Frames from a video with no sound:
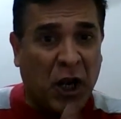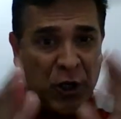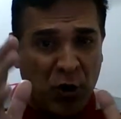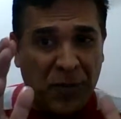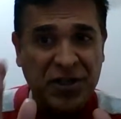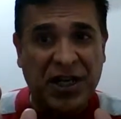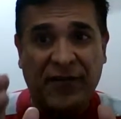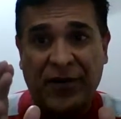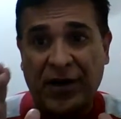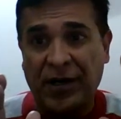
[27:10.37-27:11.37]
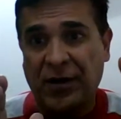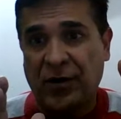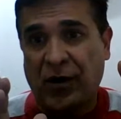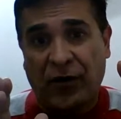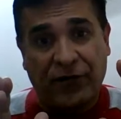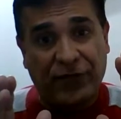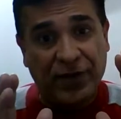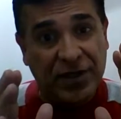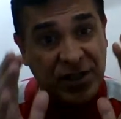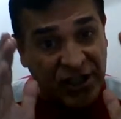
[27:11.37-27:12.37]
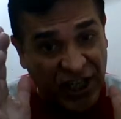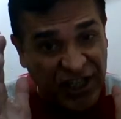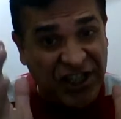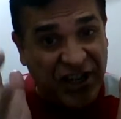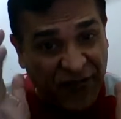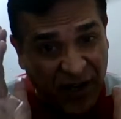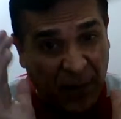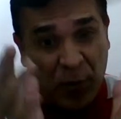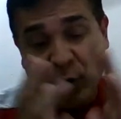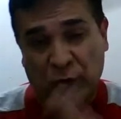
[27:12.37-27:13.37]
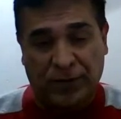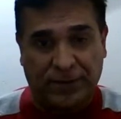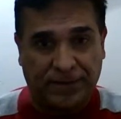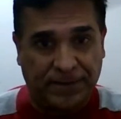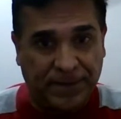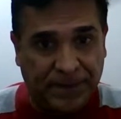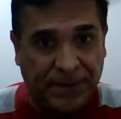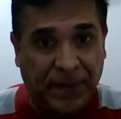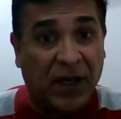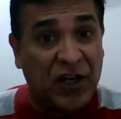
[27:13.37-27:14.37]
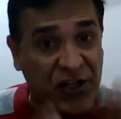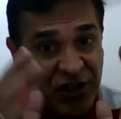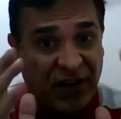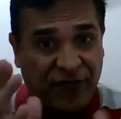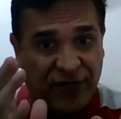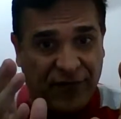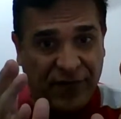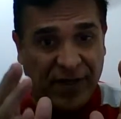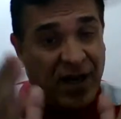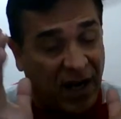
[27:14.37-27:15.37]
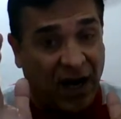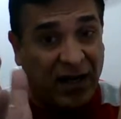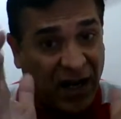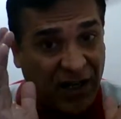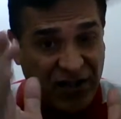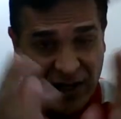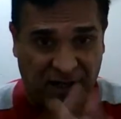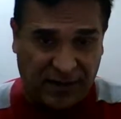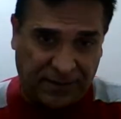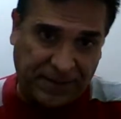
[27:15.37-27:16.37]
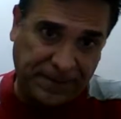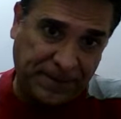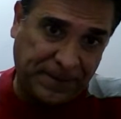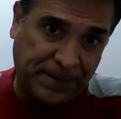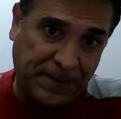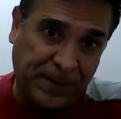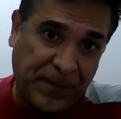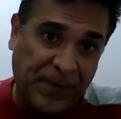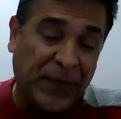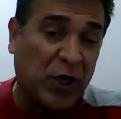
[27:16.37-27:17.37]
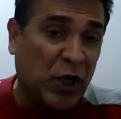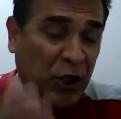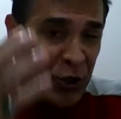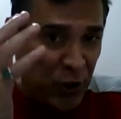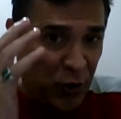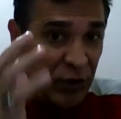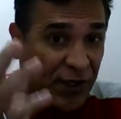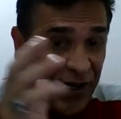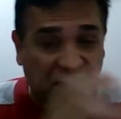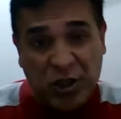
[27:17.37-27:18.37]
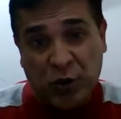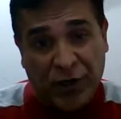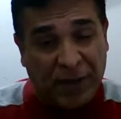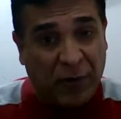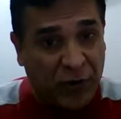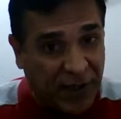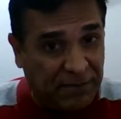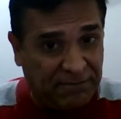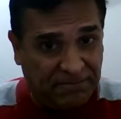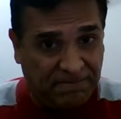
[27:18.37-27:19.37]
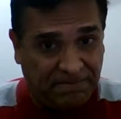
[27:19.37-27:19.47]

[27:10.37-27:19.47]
You must have heard of Sanjeev Kapoor, a chef, Khana Khazana. Do you know the real story about him?